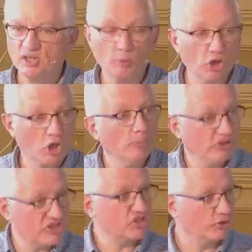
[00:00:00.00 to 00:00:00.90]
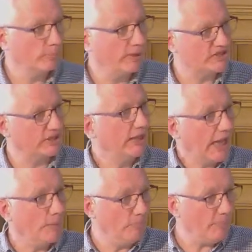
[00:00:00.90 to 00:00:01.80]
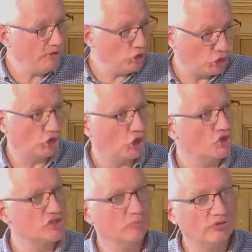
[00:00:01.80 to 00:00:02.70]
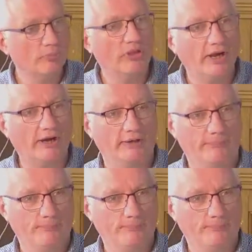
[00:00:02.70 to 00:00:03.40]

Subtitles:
him, well, come to this other place, and maybe you could curse them from there.